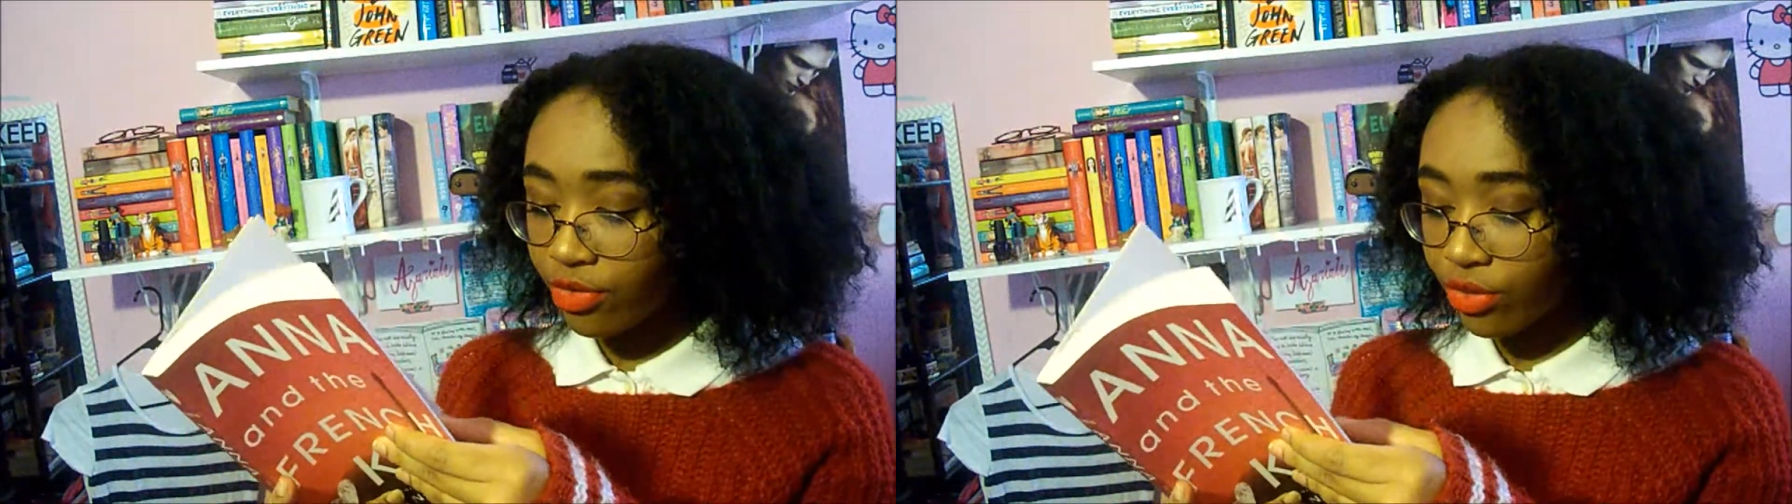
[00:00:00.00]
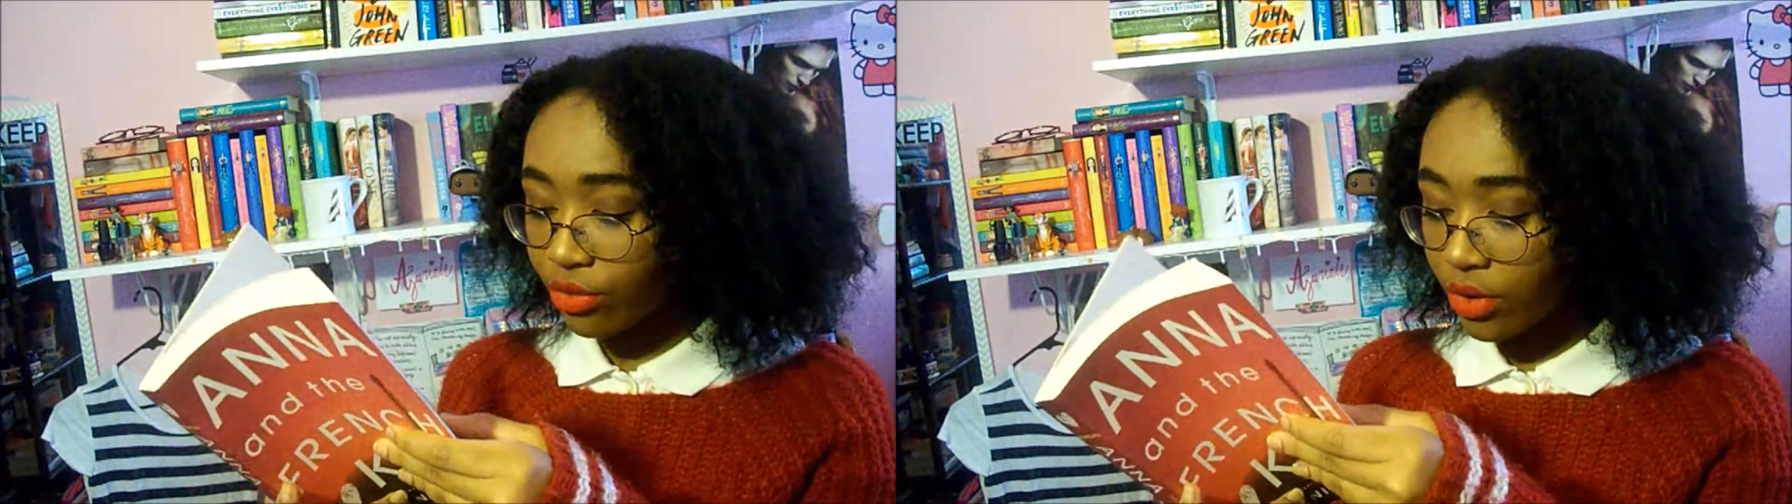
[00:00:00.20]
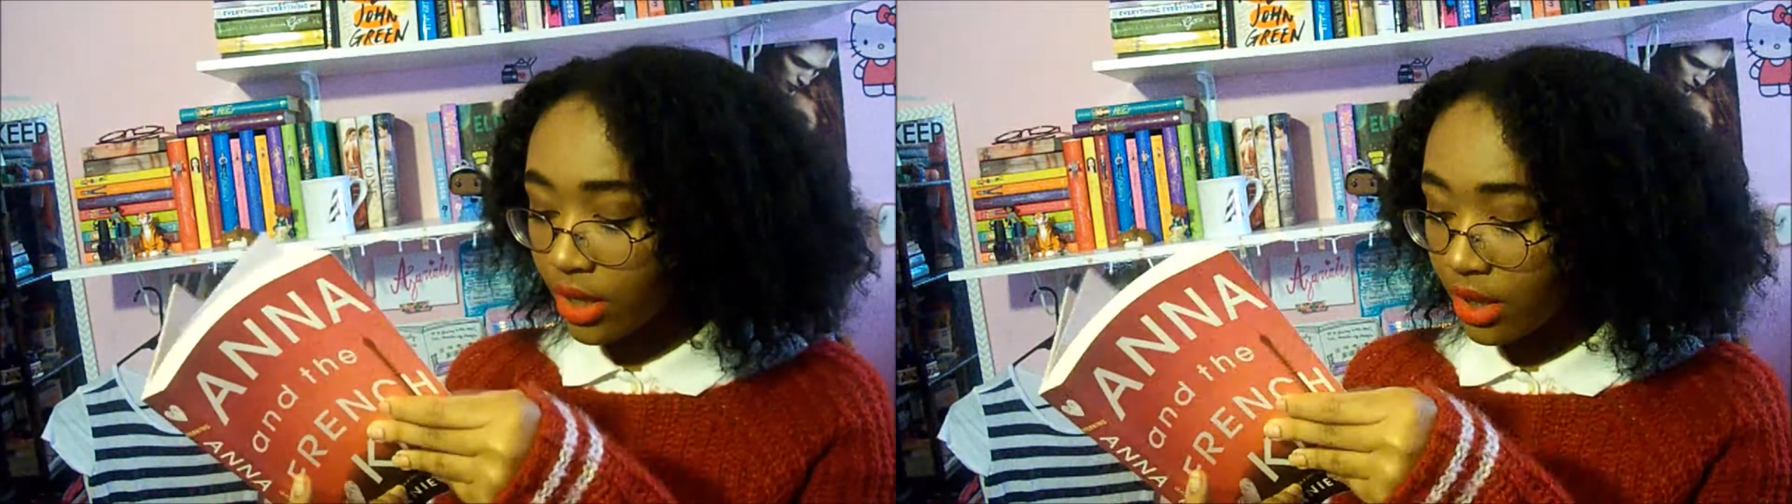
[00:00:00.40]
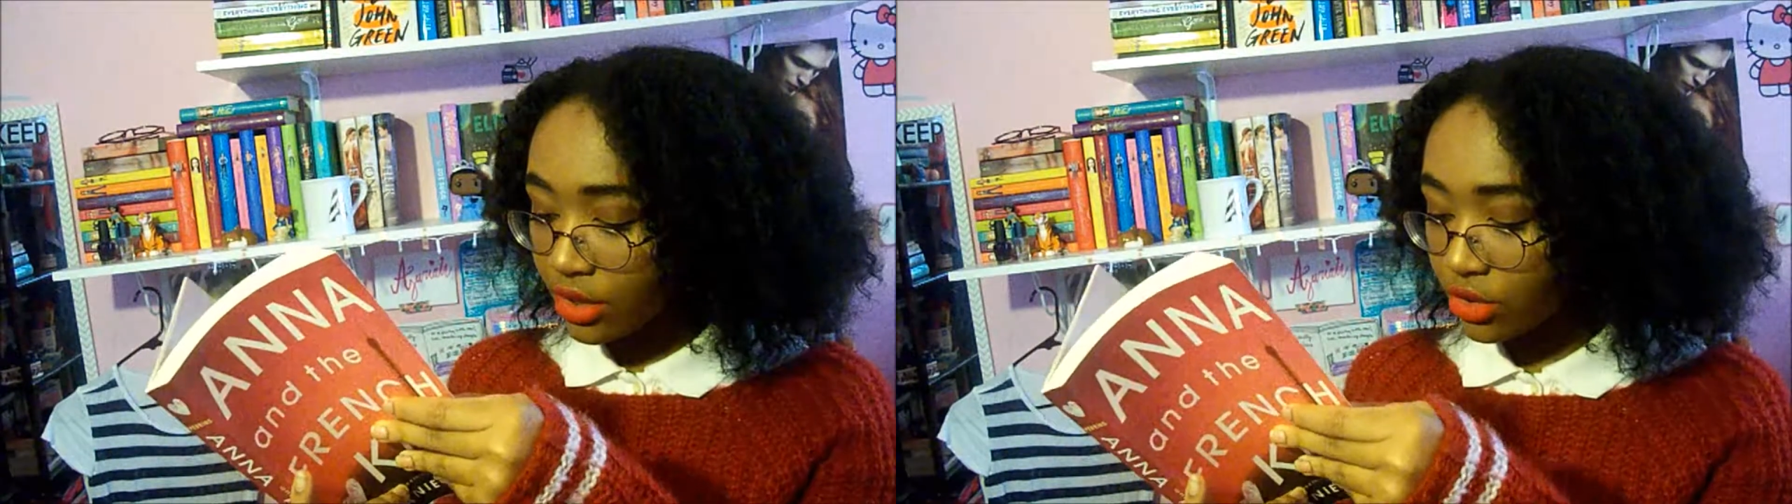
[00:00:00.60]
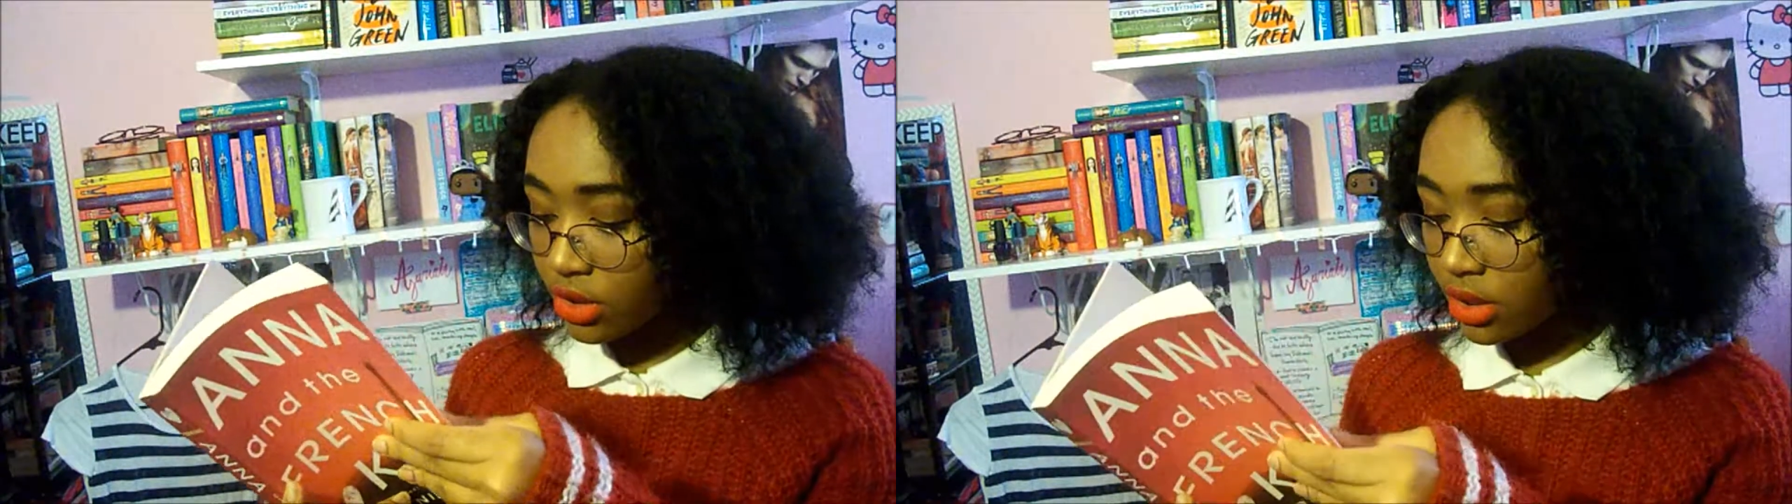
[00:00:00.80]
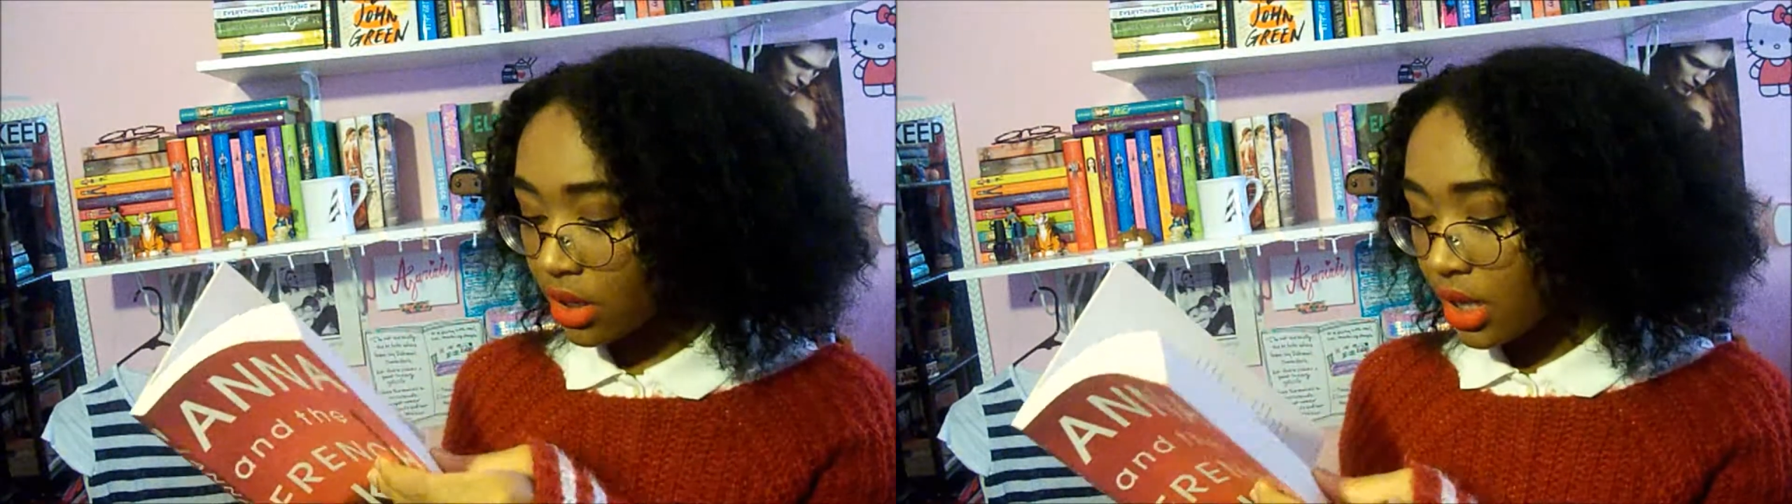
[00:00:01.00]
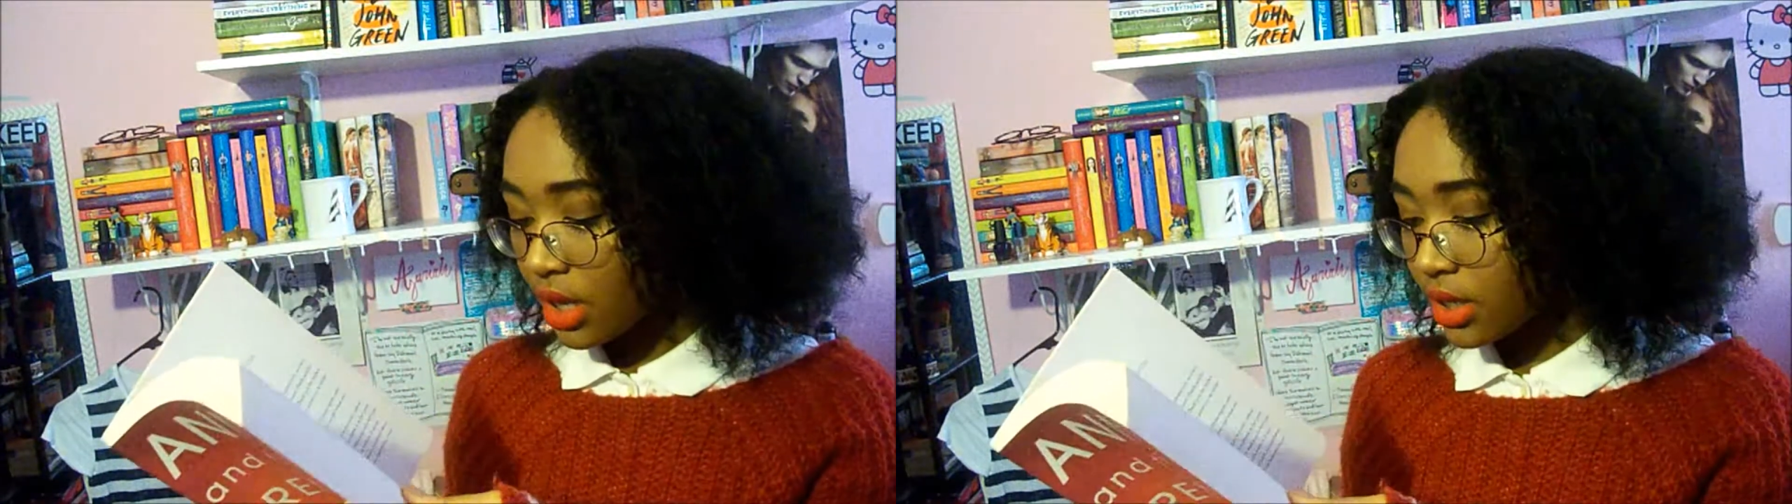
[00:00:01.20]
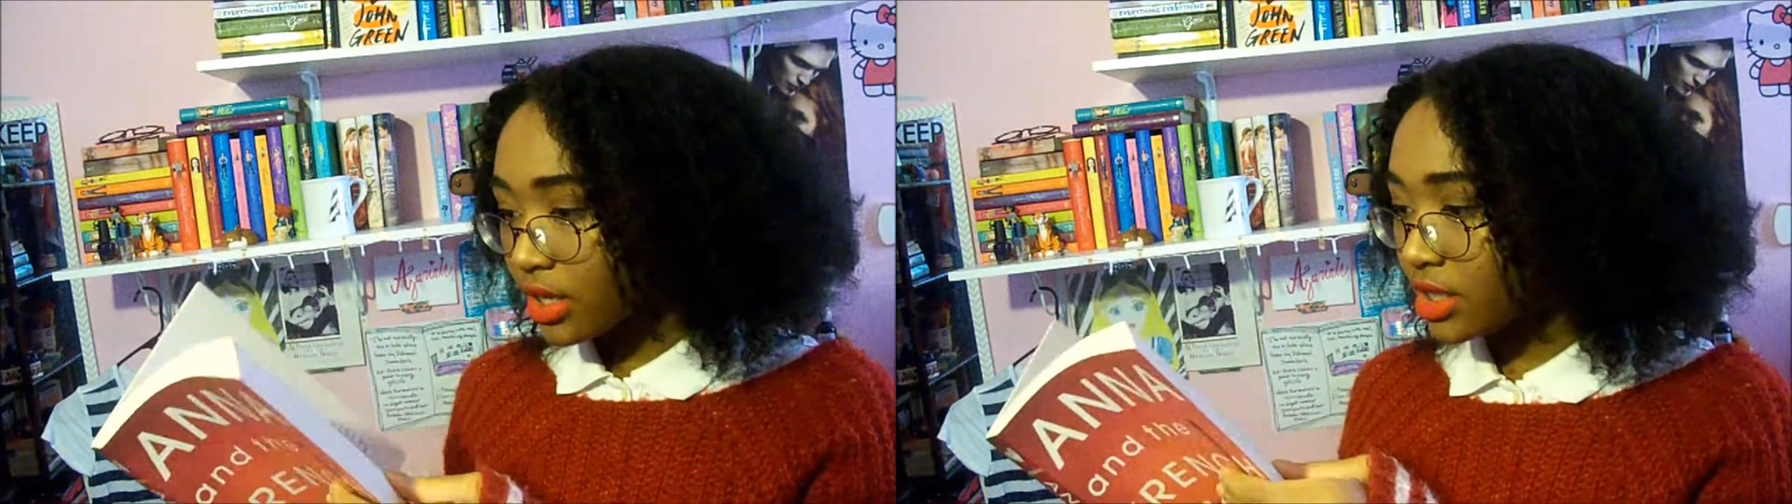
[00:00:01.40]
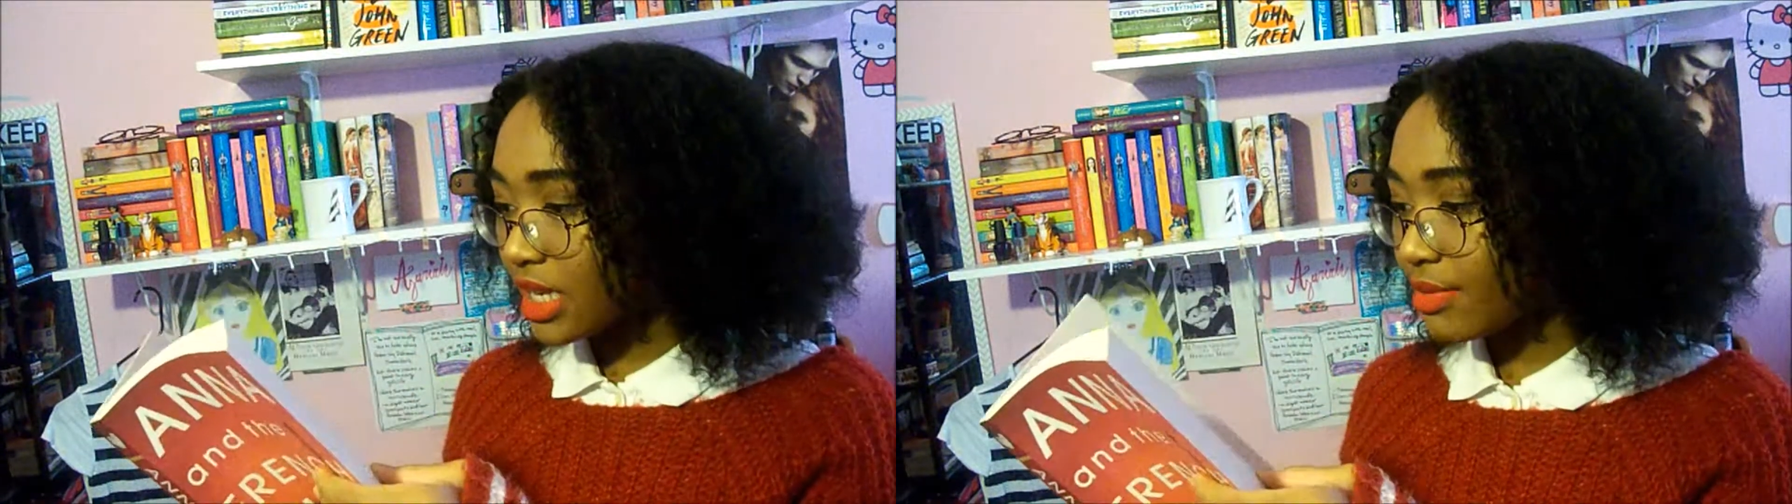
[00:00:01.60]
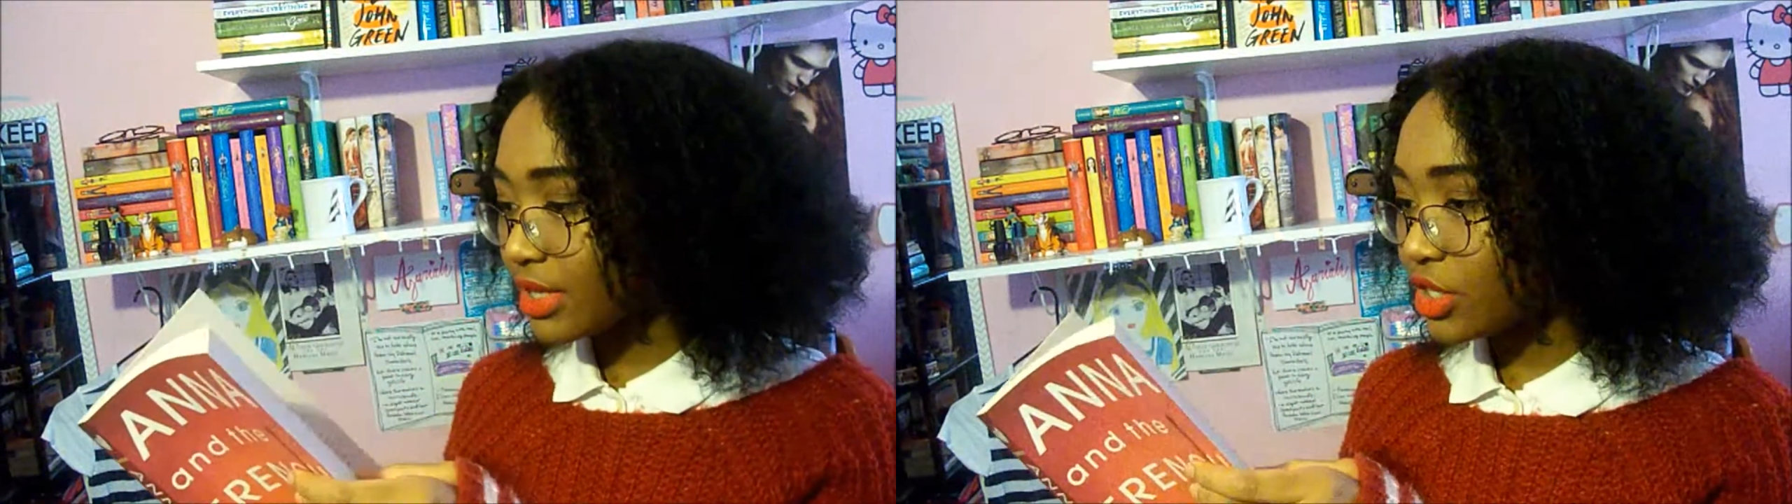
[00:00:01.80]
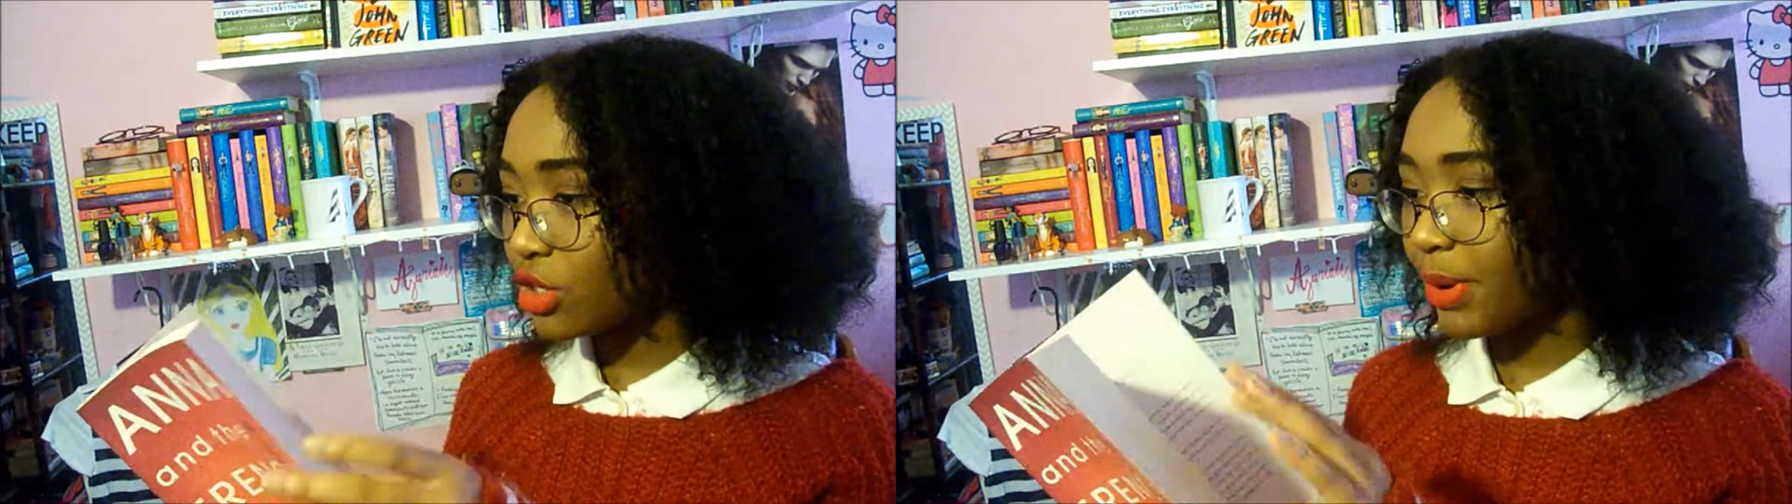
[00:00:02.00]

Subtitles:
372